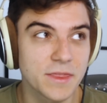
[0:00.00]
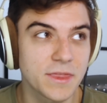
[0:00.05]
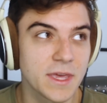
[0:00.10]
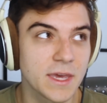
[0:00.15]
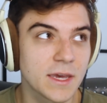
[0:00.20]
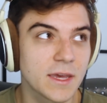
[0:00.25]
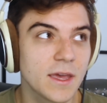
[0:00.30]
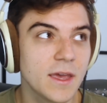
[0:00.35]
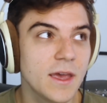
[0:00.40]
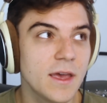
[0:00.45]
I
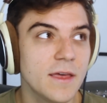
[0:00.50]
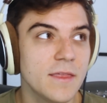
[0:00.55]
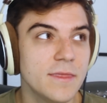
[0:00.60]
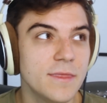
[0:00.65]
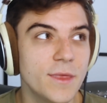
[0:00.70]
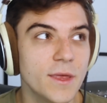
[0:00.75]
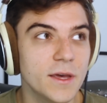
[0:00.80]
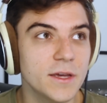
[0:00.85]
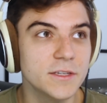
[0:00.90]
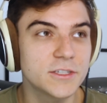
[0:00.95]
think
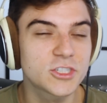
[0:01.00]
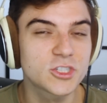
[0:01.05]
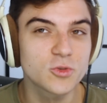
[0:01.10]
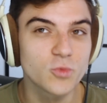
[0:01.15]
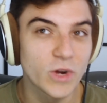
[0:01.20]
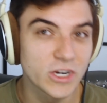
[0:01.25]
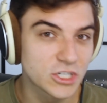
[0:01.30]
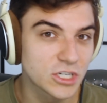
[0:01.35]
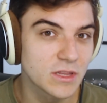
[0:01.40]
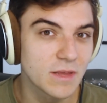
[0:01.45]
the
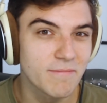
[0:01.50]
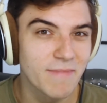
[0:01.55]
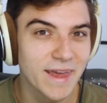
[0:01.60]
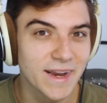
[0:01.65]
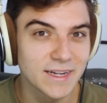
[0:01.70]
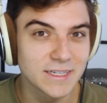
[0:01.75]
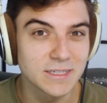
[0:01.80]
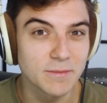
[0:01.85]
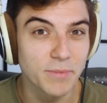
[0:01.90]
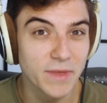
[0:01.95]
switch in the
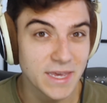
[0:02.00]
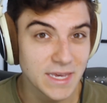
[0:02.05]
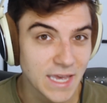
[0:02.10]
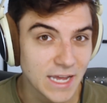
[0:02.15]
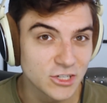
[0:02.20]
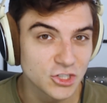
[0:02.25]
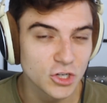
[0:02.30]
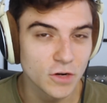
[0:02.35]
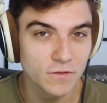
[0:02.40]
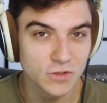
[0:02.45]
meta to play
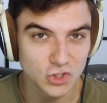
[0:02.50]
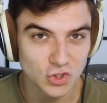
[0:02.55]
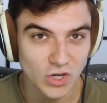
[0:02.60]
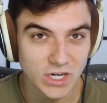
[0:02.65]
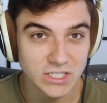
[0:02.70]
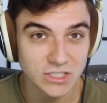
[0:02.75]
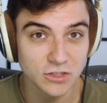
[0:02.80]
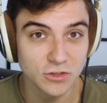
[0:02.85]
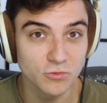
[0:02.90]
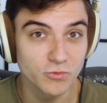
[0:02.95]
Genji over
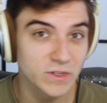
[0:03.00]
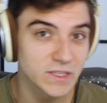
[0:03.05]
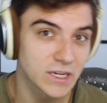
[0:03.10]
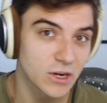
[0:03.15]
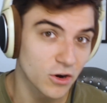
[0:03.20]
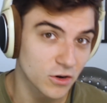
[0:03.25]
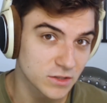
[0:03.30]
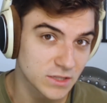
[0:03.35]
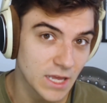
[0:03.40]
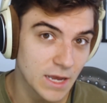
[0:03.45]
Tracer
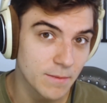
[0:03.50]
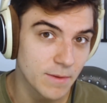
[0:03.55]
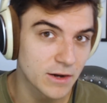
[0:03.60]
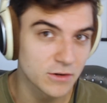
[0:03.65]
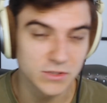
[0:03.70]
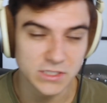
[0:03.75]
really hurt them.